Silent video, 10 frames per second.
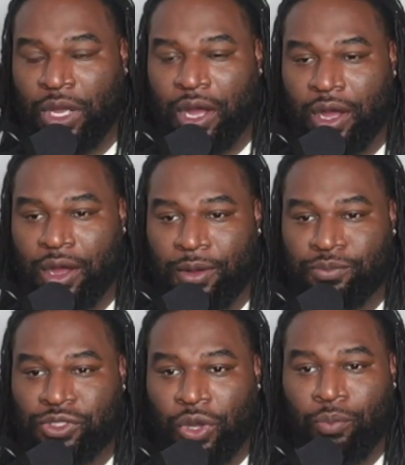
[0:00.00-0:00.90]

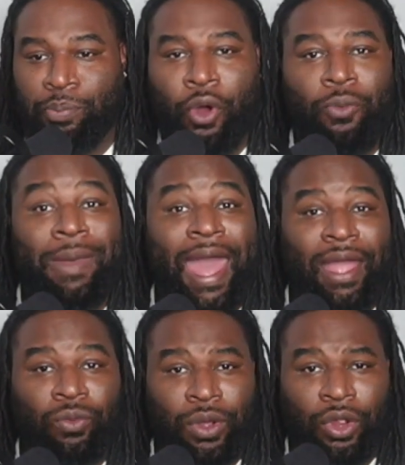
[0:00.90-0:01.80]
So Bomac
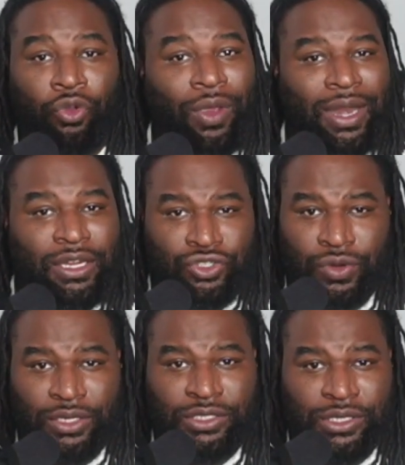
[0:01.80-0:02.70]
with great
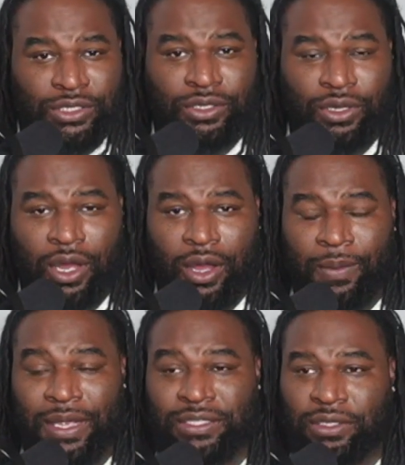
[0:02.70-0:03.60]
instructions,
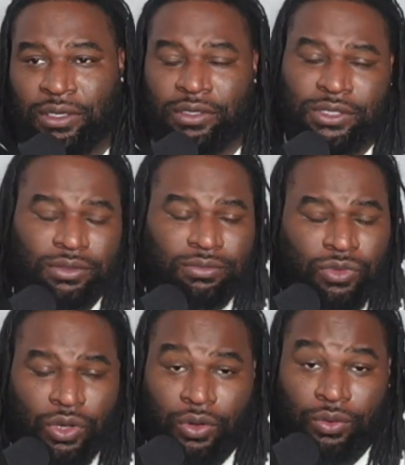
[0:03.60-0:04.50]
it's
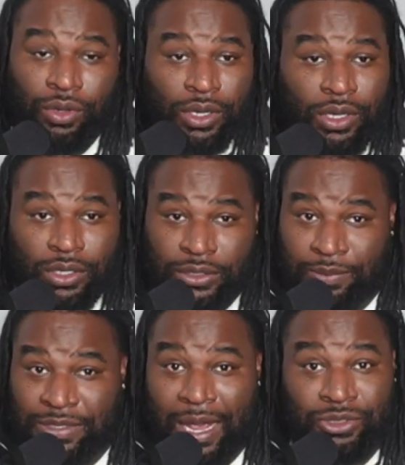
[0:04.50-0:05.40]
you know,
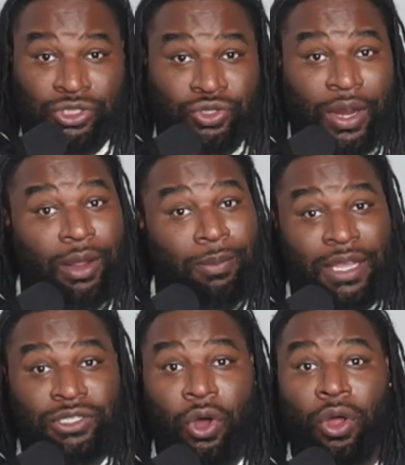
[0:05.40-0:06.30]
sometimes a trainer
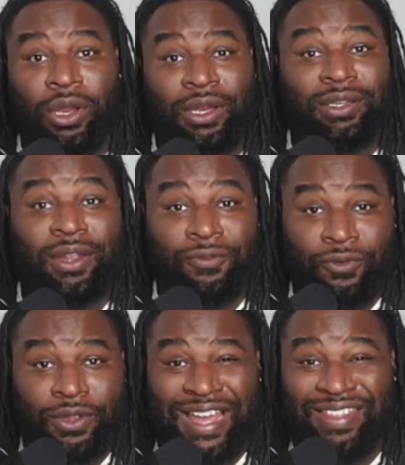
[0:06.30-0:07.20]
makes all of the
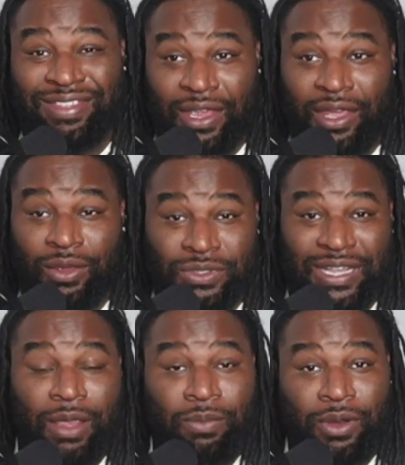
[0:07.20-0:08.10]
difference. I think he was
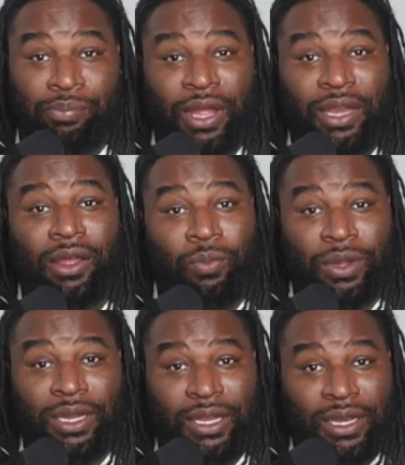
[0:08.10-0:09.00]
able to button up what
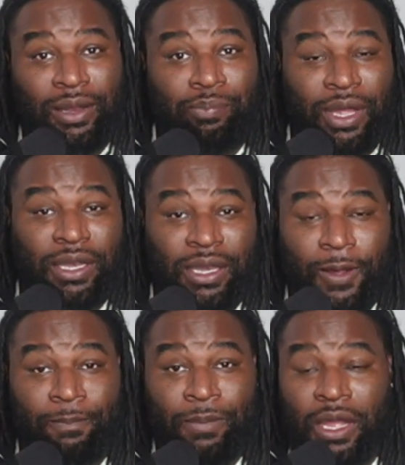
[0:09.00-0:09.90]
he needed to button
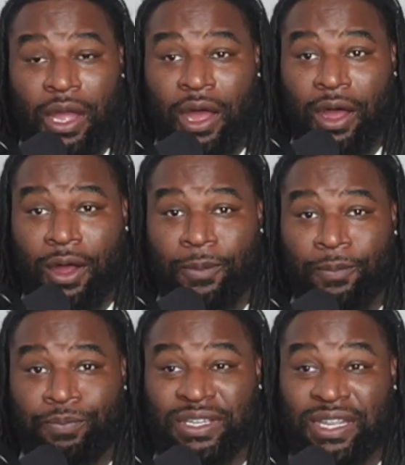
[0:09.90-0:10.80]
up.
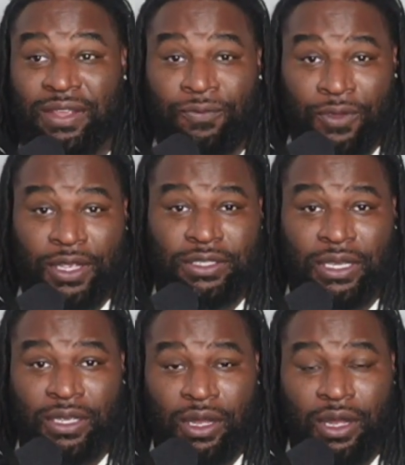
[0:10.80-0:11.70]
The defense,
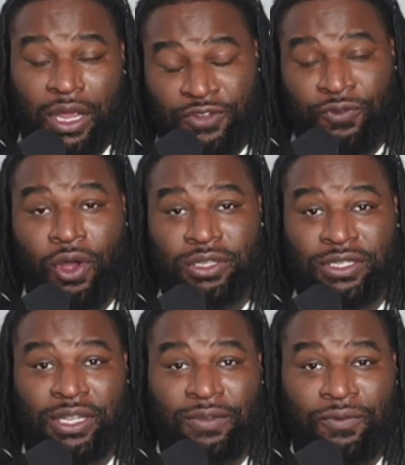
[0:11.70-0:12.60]
as far as the
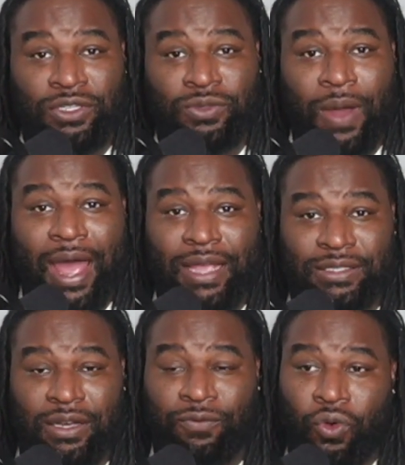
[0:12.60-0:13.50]
defense wise,
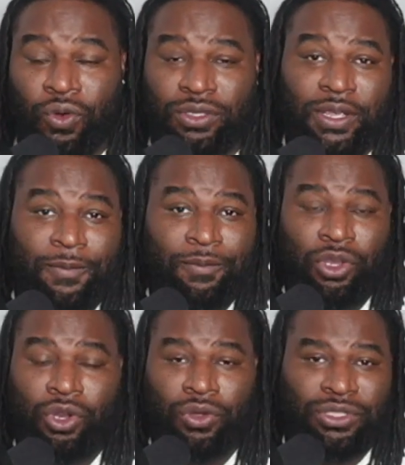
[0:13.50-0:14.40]
and of course,
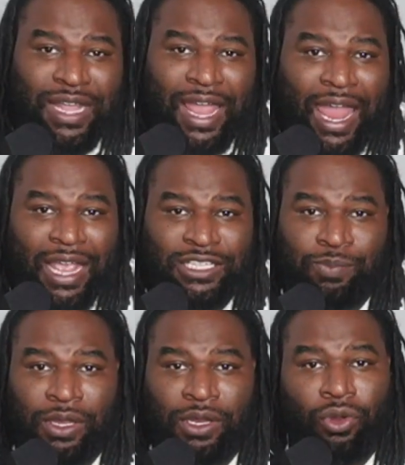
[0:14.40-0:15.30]
you know, just the hand
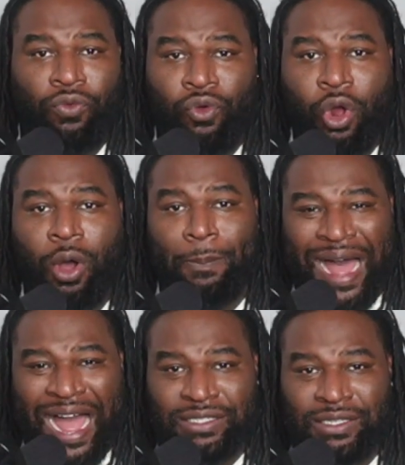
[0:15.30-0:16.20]
speed and overall
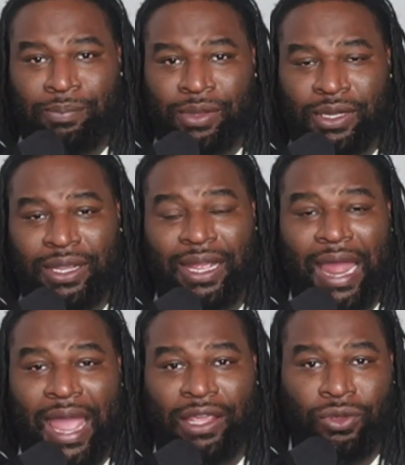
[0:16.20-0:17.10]
boxing ability and
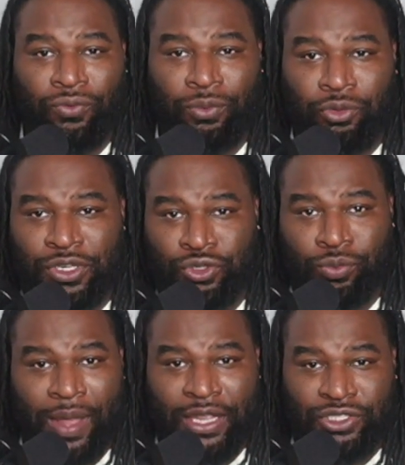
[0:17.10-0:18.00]
IQ from Chris
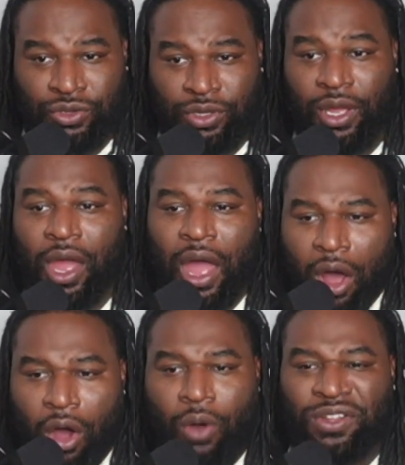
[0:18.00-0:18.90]
Eubanks Jr. I
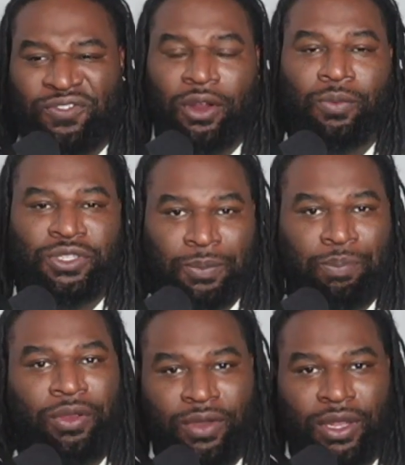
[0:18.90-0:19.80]
always felt it was
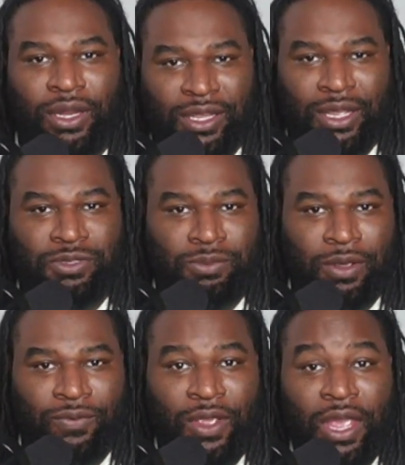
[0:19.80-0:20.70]
superior to Liam
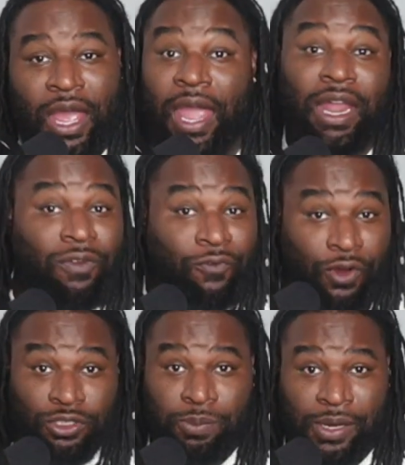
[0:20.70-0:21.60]
Smith in the
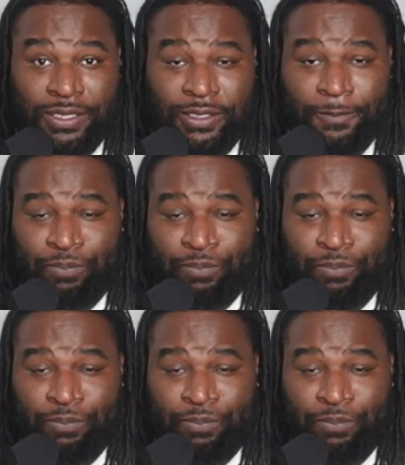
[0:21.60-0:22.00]
first place.